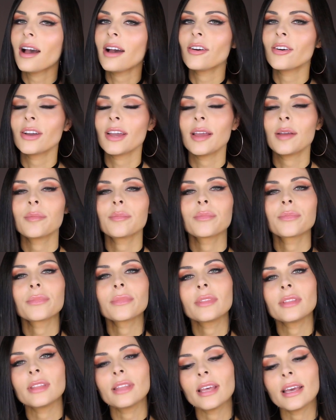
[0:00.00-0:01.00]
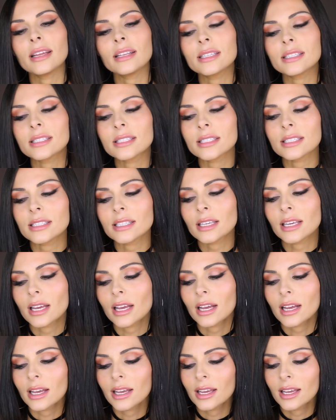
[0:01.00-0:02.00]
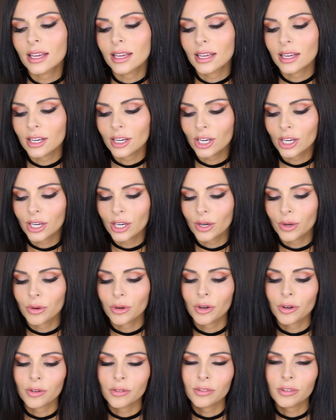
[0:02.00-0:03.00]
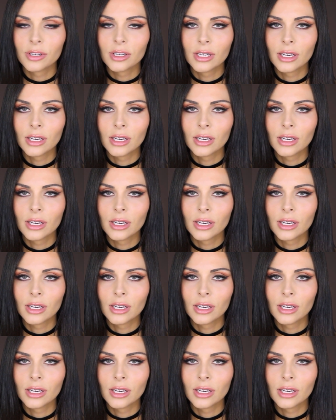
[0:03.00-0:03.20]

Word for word: Okay, let's go over